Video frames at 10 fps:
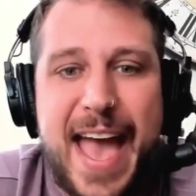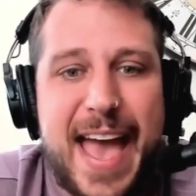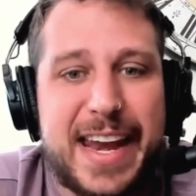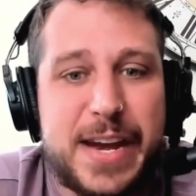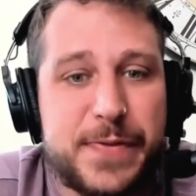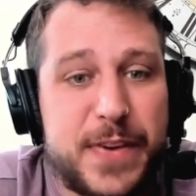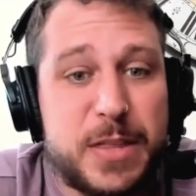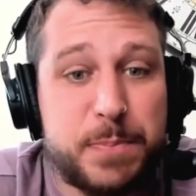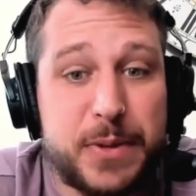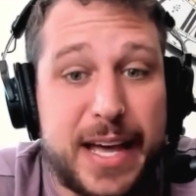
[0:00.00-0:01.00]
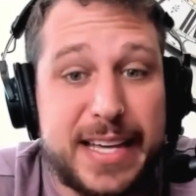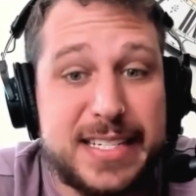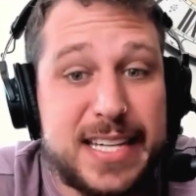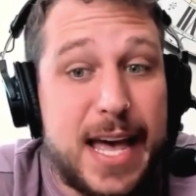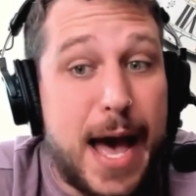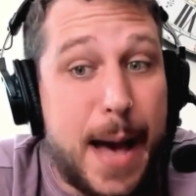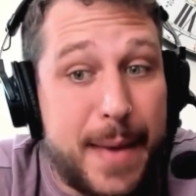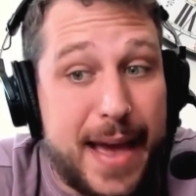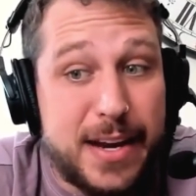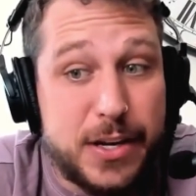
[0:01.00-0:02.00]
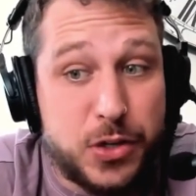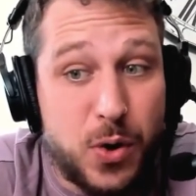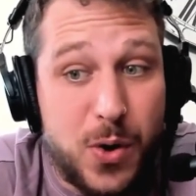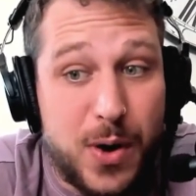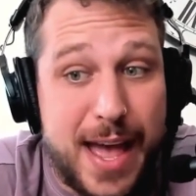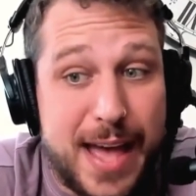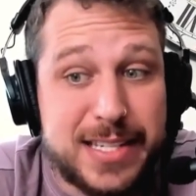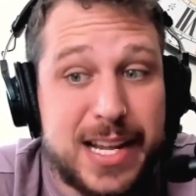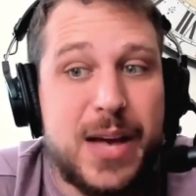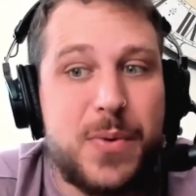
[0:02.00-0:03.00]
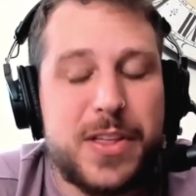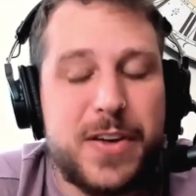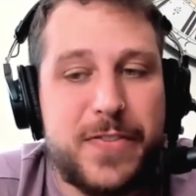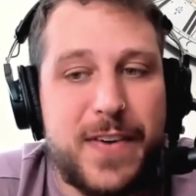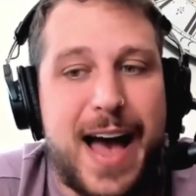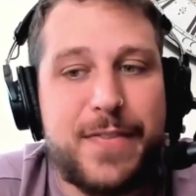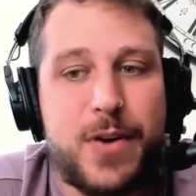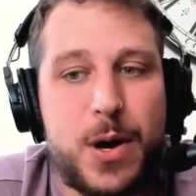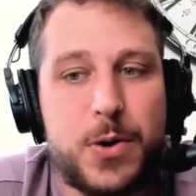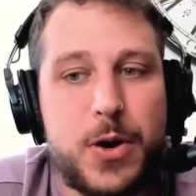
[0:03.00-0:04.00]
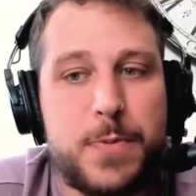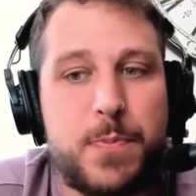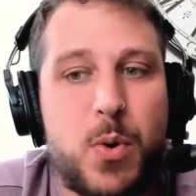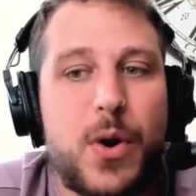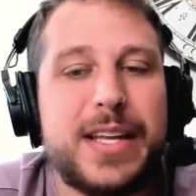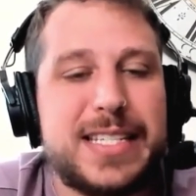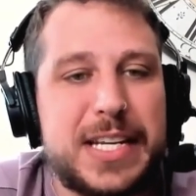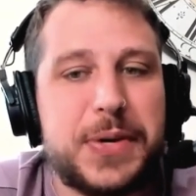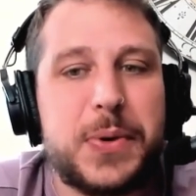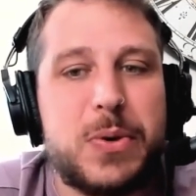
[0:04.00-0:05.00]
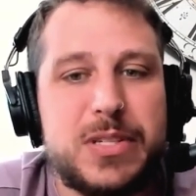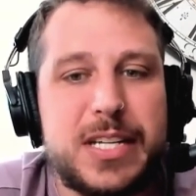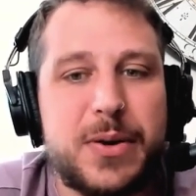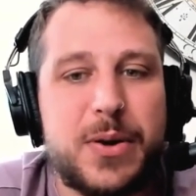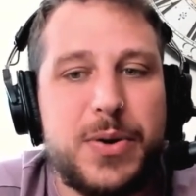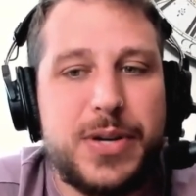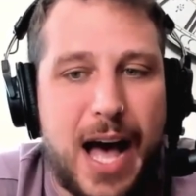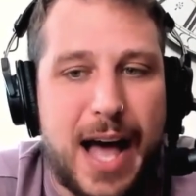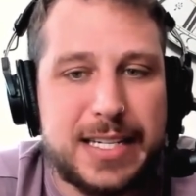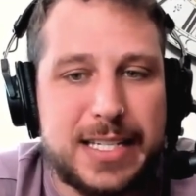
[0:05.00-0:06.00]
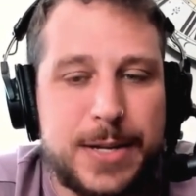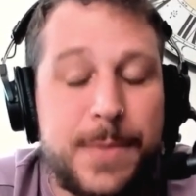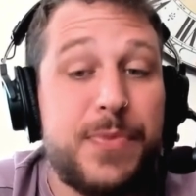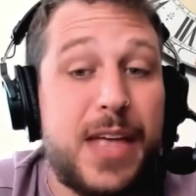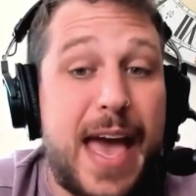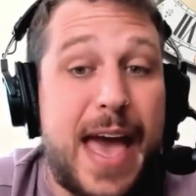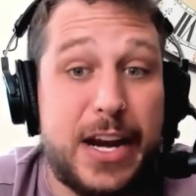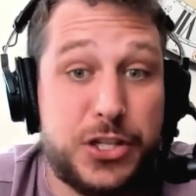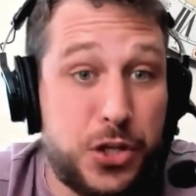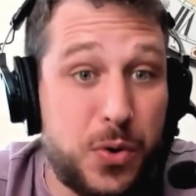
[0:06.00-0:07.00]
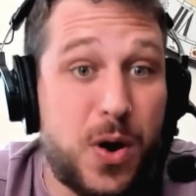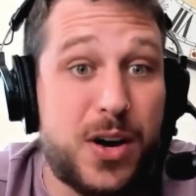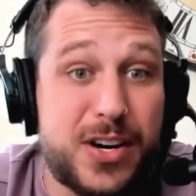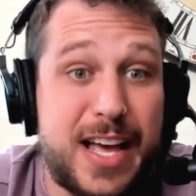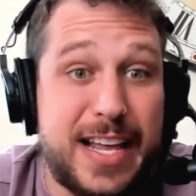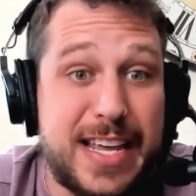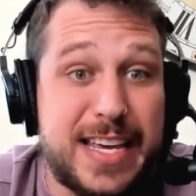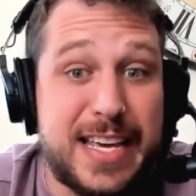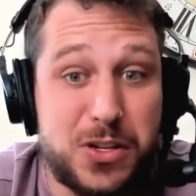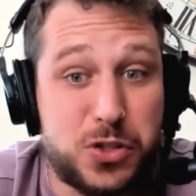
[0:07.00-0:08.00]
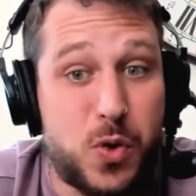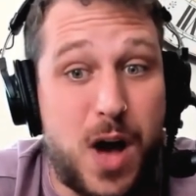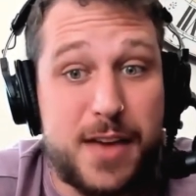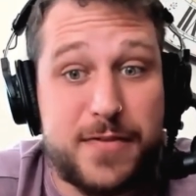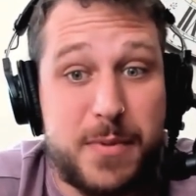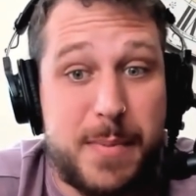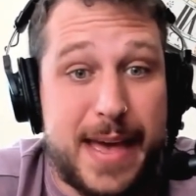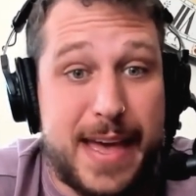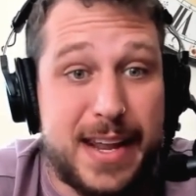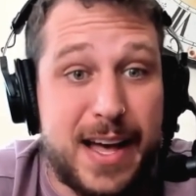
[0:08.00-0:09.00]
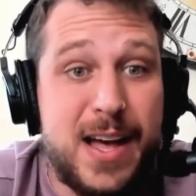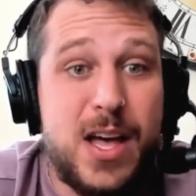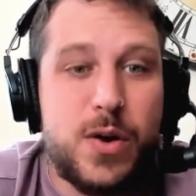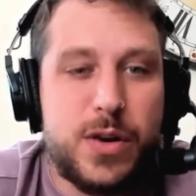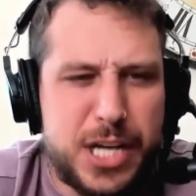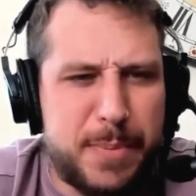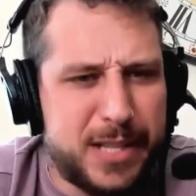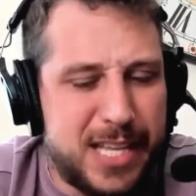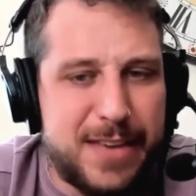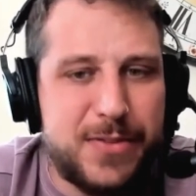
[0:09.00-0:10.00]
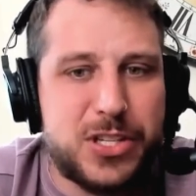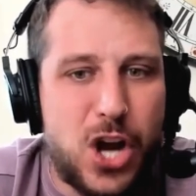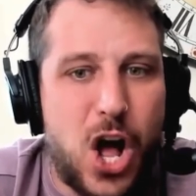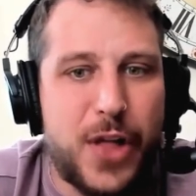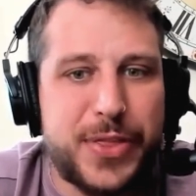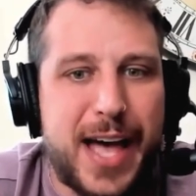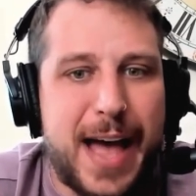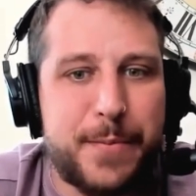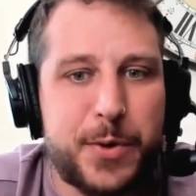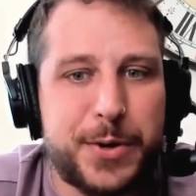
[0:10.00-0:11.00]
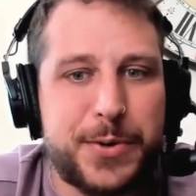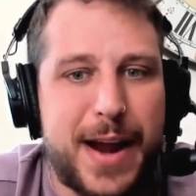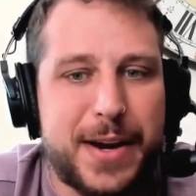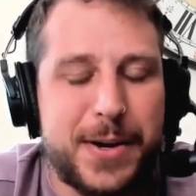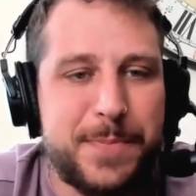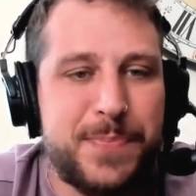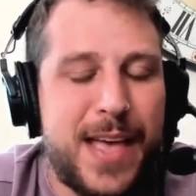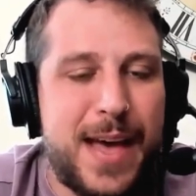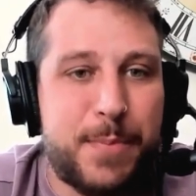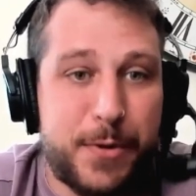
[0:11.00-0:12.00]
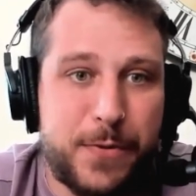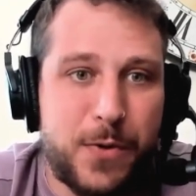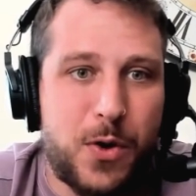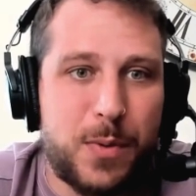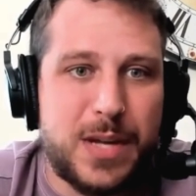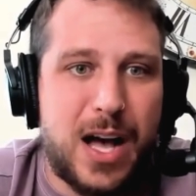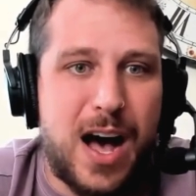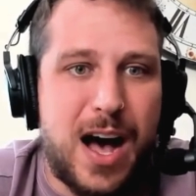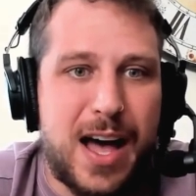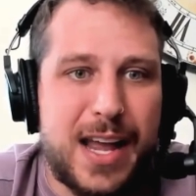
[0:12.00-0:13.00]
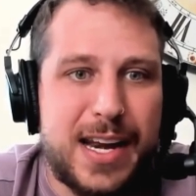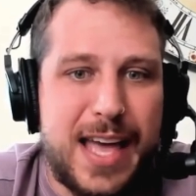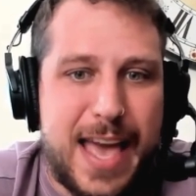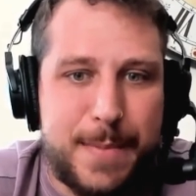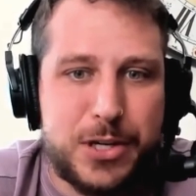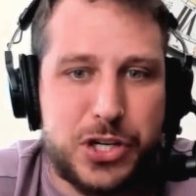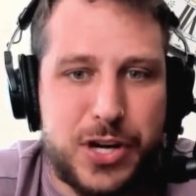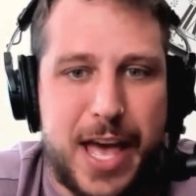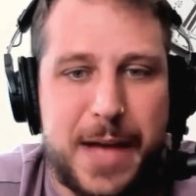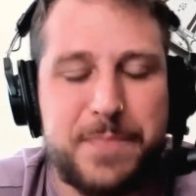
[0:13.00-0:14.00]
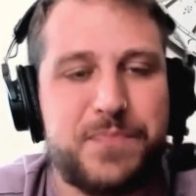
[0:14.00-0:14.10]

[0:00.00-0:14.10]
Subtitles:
And in fifth place, Amanda Torres with a 500.00 dots and a 280 kilo squat from Amanda, which I believe was an all-time world record, performed on amateur day.